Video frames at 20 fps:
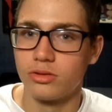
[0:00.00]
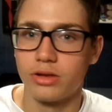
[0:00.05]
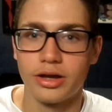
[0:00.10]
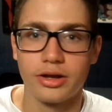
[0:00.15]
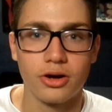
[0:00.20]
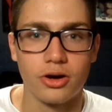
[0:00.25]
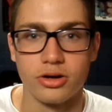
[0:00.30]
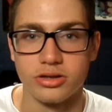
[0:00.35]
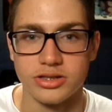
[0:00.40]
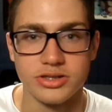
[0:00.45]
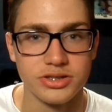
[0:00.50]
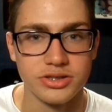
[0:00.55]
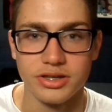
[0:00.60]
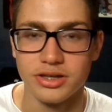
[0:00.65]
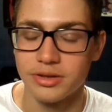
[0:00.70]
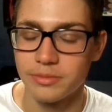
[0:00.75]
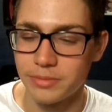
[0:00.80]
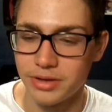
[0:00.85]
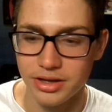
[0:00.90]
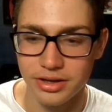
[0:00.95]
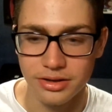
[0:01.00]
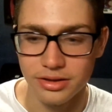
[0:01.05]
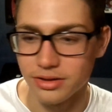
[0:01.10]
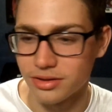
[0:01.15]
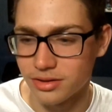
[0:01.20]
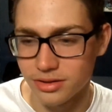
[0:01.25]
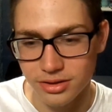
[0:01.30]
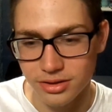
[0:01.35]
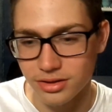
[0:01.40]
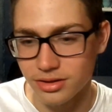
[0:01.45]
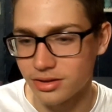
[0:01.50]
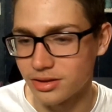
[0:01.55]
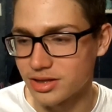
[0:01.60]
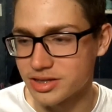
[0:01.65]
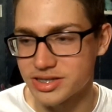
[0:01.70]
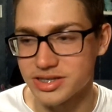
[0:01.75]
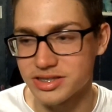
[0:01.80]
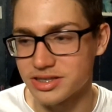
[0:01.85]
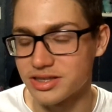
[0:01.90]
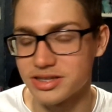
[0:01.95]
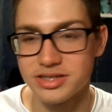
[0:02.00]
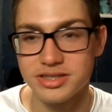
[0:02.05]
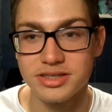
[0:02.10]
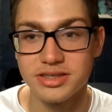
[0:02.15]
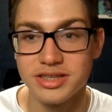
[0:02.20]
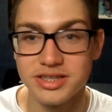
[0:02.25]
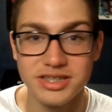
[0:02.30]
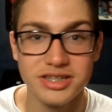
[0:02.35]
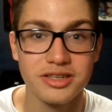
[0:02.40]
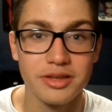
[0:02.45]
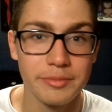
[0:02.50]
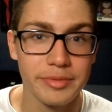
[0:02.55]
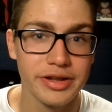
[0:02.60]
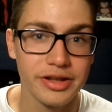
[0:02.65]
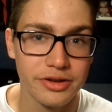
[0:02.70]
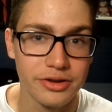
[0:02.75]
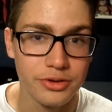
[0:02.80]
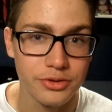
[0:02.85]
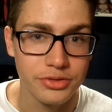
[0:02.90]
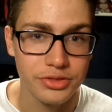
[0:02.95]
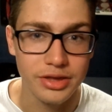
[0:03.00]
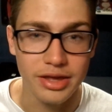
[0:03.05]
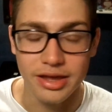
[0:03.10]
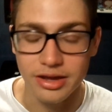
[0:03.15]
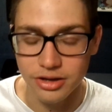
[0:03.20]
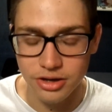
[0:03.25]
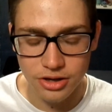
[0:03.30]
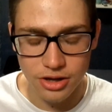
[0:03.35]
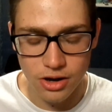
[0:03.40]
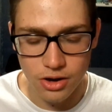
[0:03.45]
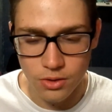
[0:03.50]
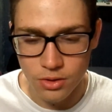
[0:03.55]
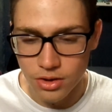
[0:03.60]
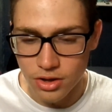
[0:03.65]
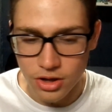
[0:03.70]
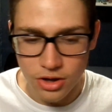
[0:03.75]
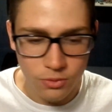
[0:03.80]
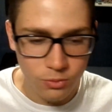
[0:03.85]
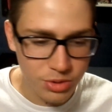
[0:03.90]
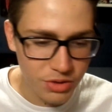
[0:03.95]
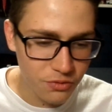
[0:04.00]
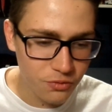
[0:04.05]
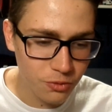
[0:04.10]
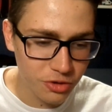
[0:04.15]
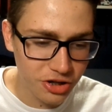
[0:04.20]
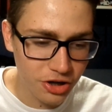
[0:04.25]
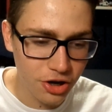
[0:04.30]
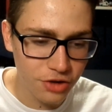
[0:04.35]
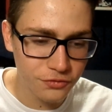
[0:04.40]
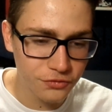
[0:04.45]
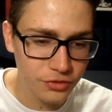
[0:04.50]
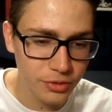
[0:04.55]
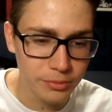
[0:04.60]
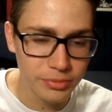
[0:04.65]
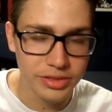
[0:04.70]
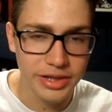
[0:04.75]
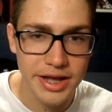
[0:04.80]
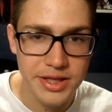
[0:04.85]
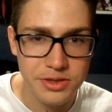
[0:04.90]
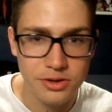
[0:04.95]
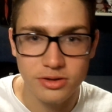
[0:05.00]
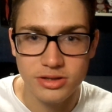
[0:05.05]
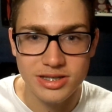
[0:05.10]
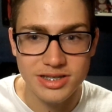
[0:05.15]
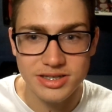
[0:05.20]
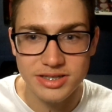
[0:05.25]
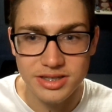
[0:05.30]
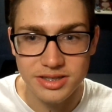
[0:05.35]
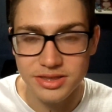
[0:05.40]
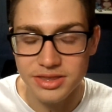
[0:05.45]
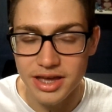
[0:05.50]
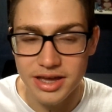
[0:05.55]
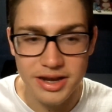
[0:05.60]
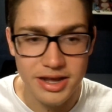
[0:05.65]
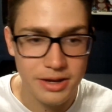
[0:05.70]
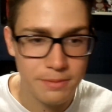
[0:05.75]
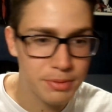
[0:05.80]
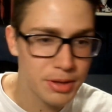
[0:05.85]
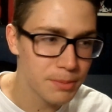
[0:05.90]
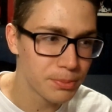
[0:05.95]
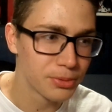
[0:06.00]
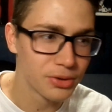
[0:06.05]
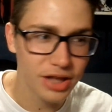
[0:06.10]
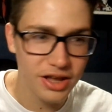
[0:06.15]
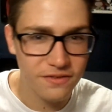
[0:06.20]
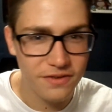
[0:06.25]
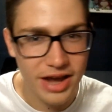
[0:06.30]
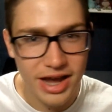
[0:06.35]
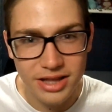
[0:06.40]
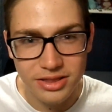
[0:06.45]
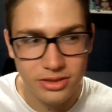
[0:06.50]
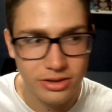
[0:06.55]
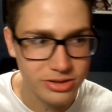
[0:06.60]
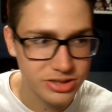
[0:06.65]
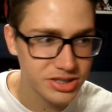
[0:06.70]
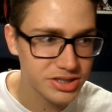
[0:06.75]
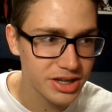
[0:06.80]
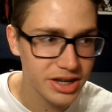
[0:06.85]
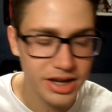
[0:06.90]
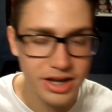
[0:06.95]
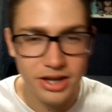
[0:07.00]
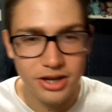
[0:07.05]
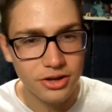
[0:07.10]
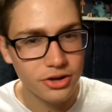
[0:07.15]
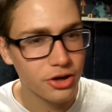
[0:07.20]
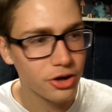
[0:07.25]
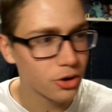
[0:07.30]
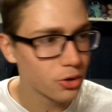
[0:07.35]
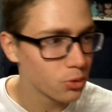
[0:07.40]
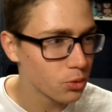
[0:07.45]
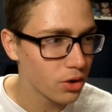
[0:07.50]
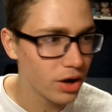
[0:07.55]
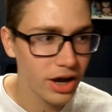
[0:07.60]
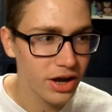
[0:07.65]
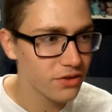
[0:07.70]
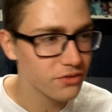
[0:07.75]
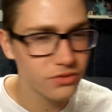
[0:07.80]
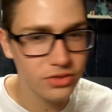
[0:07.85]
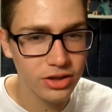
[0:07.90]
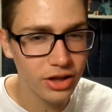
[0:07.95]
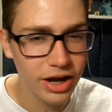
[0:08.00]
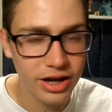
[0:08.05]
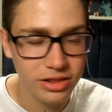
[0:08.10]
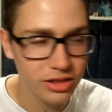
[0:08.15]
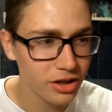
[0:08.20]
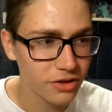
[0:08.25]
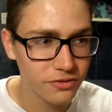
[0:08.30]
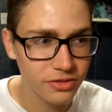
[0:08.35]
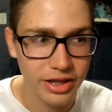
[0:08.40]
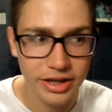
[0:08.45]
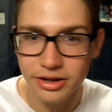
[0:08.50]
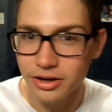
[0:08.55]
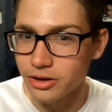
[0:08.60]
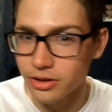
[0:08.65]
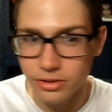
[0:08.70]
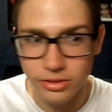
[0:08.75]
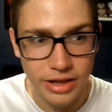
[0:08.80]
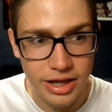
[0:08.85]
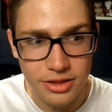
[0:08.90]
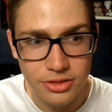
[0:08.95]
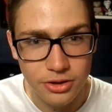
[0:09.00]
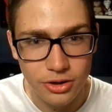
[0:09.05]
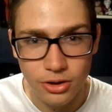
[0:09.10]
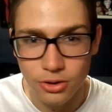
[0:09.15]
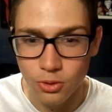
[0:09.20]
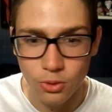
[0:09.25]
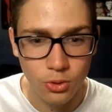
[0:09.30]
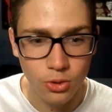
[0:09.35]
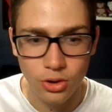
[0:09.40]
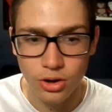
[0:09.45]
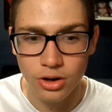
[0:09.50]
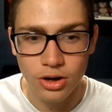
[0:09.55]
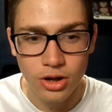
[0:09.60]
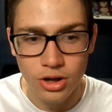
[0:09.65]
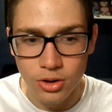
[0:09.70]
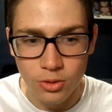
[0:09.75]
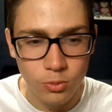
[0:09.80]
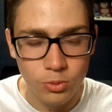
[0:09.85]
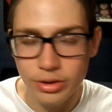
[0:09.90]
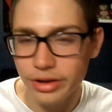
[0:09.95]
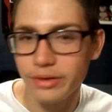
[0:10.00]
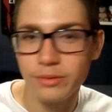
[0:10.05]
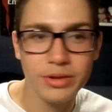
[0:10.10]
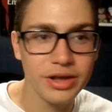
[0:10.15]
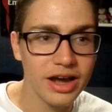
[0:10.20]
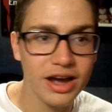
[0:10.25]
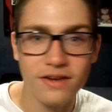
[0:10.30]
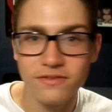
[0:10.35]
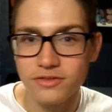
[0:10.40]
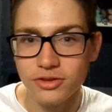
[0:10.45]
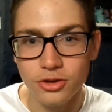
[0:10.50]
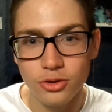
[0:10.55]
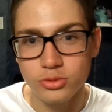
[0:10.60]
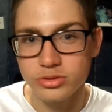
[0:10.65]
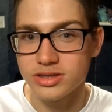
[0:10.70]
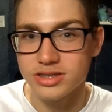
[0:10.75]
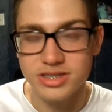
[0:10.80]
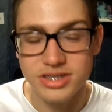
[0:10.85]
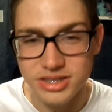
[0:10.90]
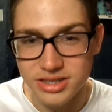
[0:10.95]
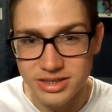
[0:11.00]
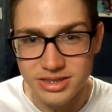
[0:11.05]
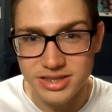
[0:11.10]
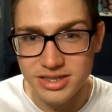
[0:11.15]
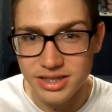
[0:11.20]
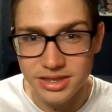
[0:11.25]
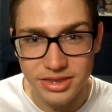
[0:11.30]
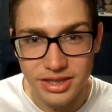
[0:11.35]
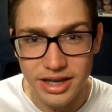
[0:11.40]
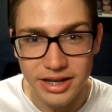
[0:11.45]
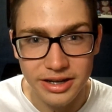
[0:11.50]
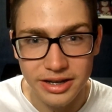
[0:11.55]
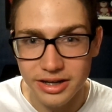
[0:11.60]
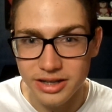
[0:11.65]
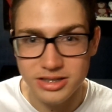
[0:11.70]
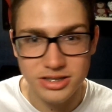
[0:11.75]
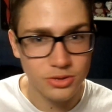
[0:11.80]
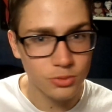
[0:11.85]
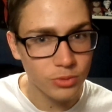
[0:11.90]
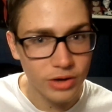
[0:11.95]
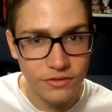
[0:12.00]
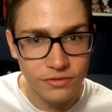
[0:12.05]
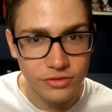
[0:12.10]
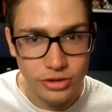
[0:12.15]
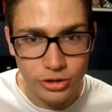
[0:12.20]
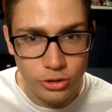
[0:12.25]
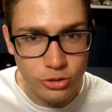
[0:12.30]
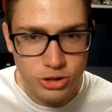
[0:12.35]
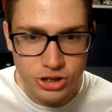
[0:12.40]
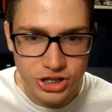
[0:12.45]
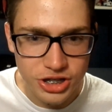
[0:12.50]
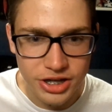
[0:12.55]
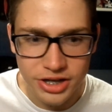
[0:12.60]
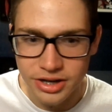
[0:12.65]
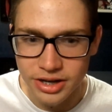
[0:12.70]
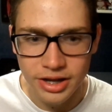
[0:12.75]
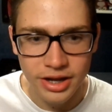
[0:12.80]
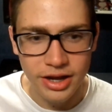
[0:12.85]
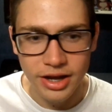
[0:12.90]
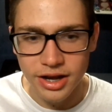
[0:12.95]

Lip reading: Like, honestly, I mean, this is gonna be the new thing. You know, we've gone from leather to synthetic. People have had their say. You know, I love leather, or we have to go to synthetic. It's a revolution.